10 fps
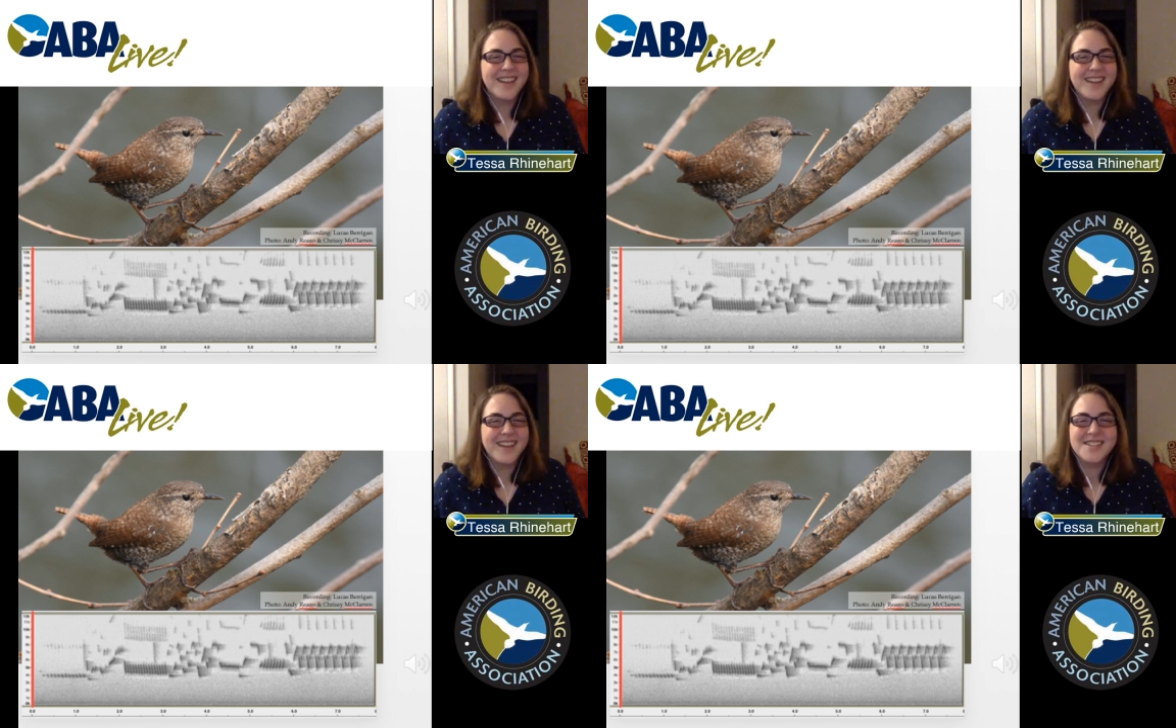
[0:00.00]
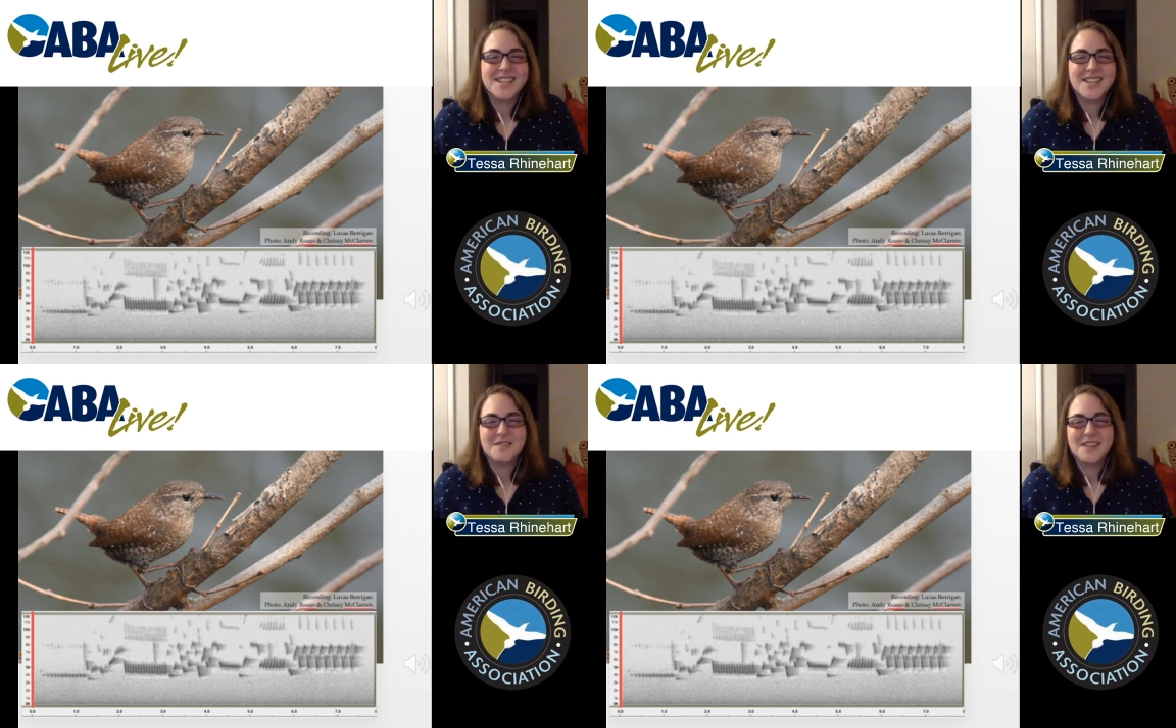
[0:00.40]

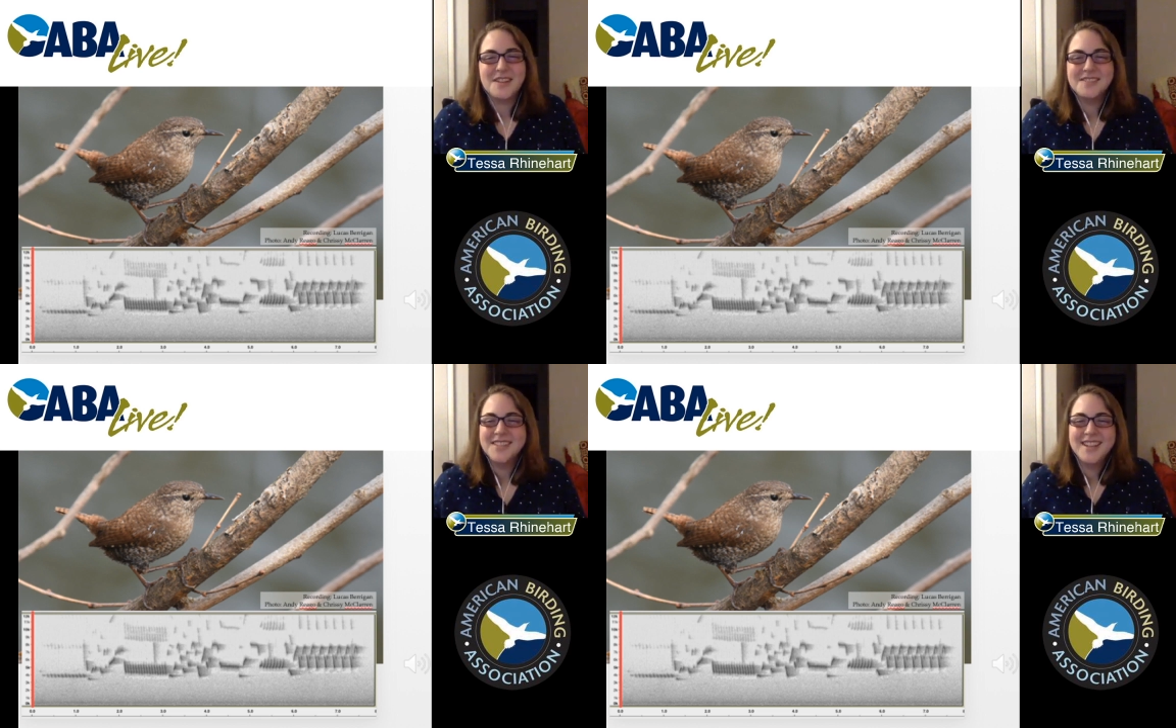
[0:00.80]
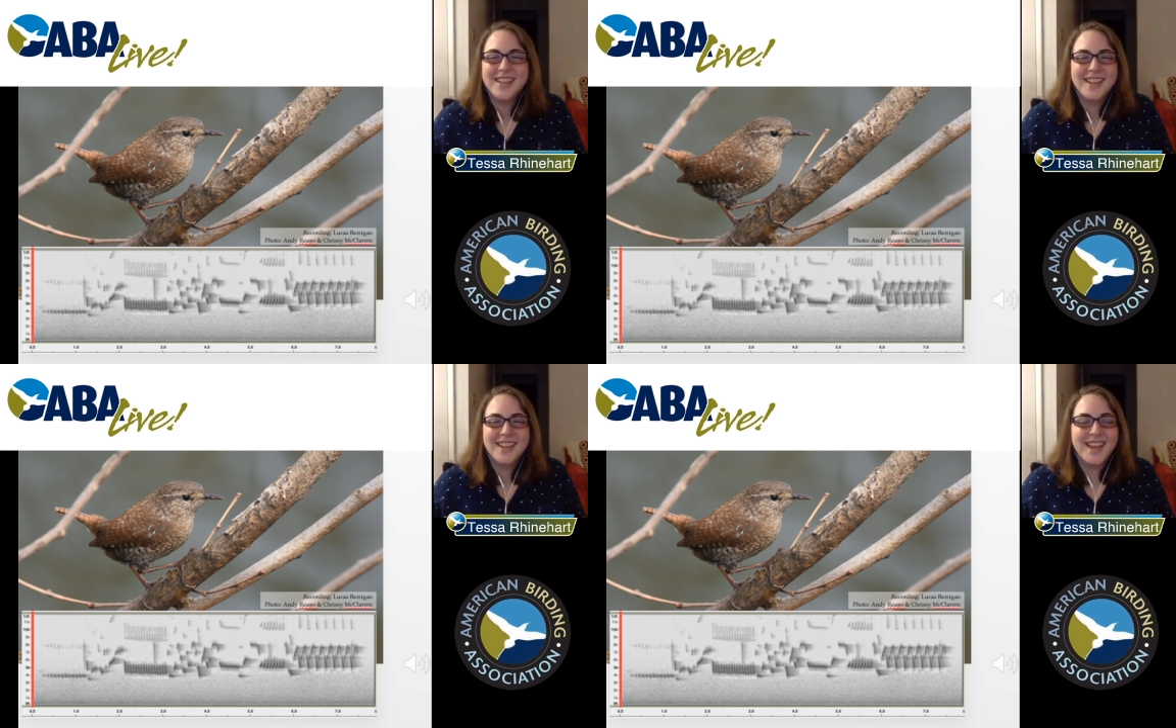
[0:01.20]
continue on.
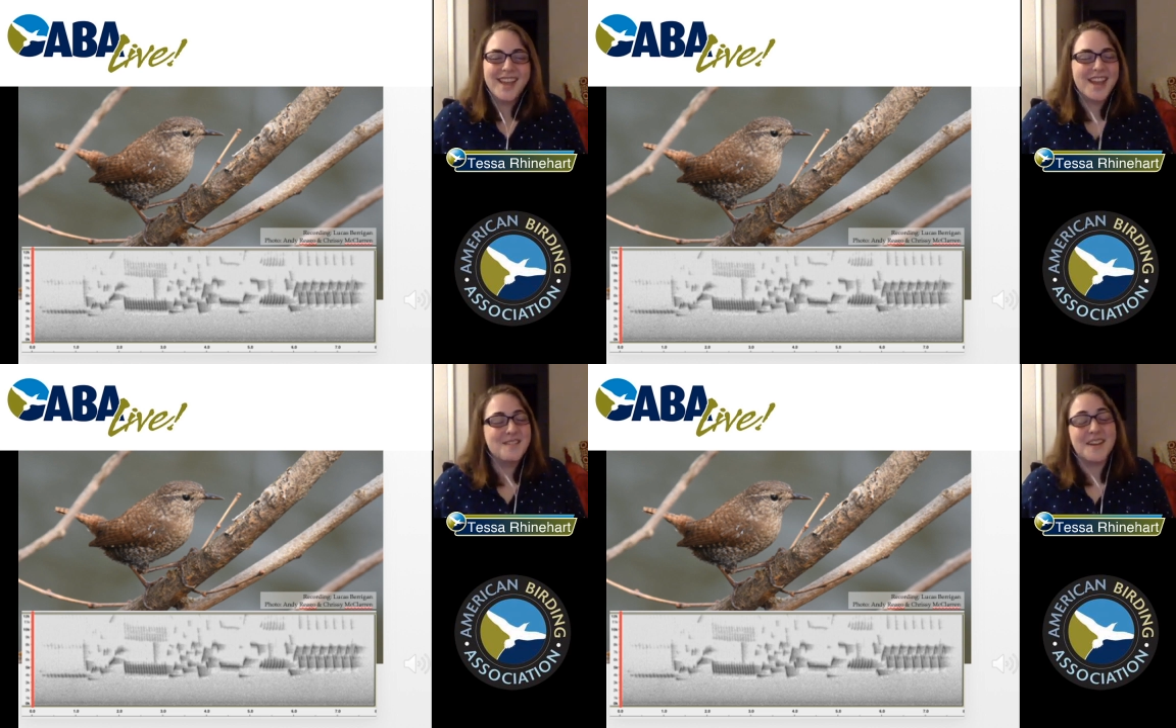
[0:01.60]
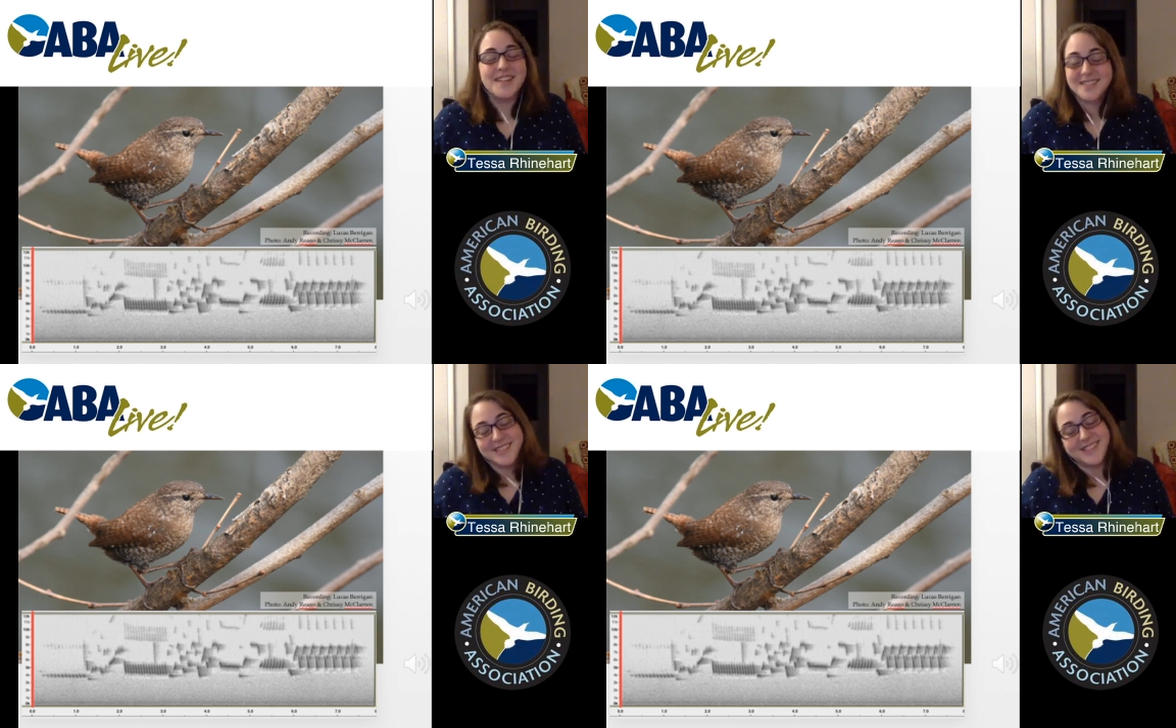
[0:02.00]
Anyway,